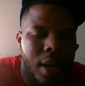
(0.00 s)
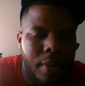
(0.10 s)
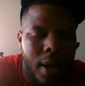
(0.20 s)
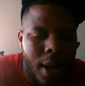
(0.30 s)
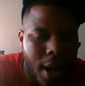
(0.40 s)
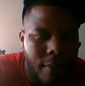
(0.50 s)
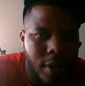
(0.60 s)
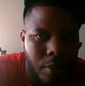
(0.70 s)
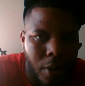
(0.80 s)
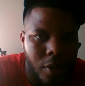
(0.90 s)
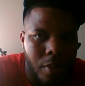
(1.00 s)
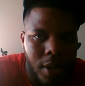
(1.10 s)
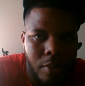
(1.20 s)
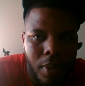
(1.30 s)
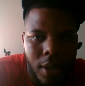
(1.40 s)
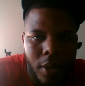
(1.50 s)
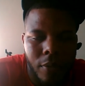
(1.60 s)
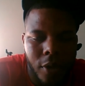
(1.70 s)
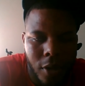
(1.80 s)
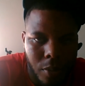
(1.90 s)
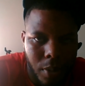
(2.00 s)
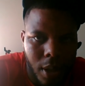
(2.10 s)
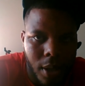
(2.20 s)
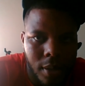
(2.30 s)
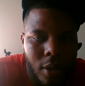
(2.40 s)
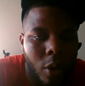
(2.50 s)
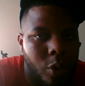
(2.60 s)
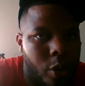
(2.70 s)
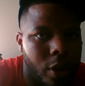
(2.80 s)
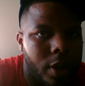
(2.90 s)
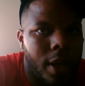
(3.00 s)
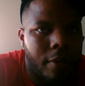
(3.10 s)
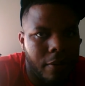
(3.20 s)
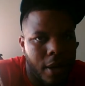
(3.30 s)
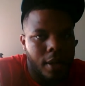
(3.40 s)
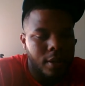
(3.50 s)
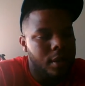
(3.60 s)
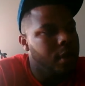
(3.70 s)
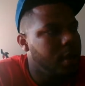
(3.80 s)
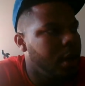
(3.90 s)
and obviously Bosa makes a big difference just because the whole trickle down effect.